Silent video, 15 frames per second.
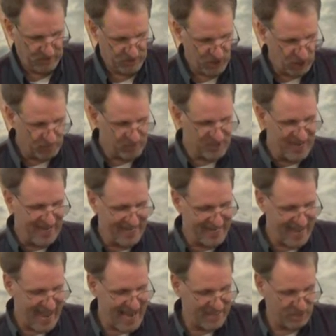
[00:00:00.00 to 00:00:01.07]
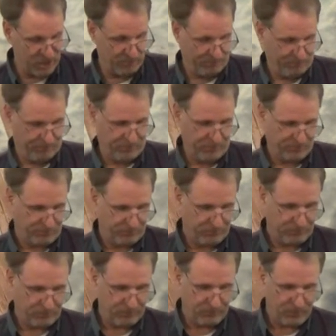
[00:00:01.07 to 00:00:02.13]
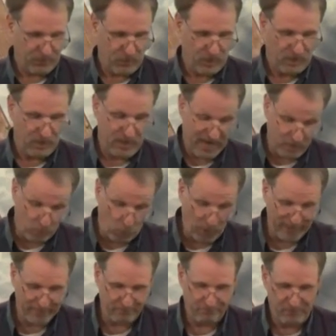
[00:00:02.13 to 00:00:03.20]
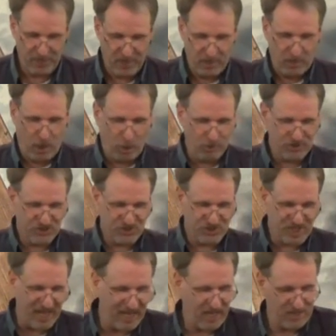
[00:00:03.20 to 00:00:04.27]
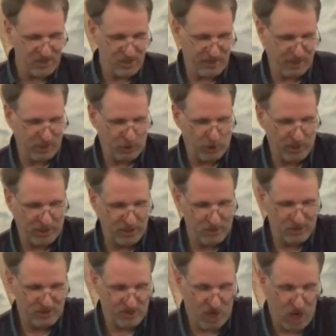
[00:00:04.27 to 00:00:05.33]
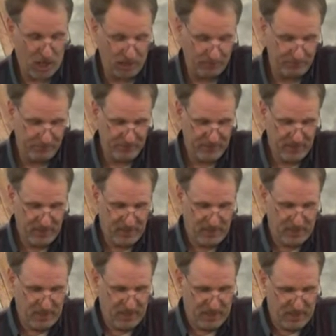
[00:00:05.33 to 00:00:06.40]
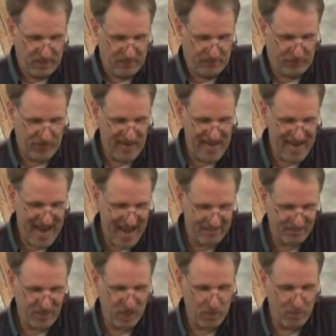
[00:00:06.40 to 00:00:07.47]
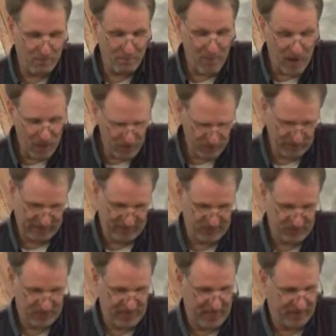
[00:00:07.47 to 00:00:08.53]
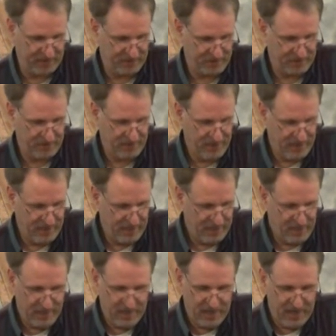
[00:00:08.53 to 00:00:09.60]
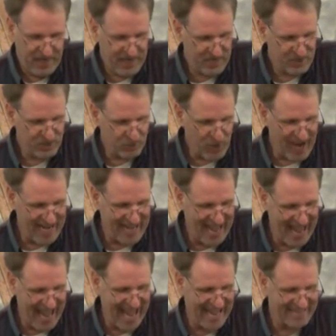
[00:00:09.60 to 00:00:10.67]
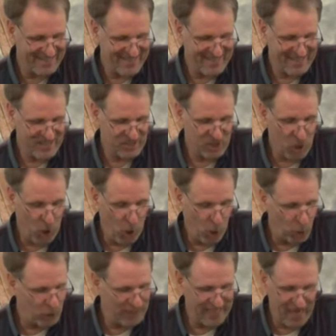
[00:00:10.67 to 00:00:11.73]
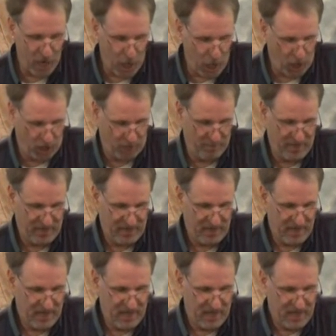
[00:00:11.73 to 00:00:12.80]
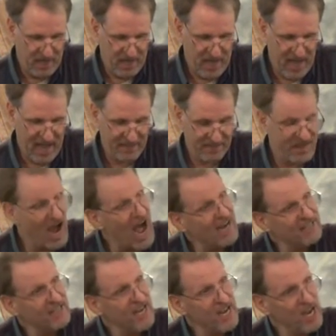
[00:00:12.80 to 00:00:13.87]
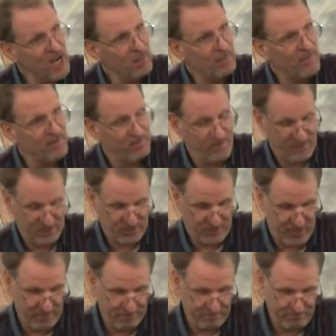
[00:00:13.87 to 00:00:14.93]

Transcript: Psalms 98:1. Oh, sing unto the Lord a new song. For He hath done marvelous things. His right hand and His holy arm have gotten Him the victory.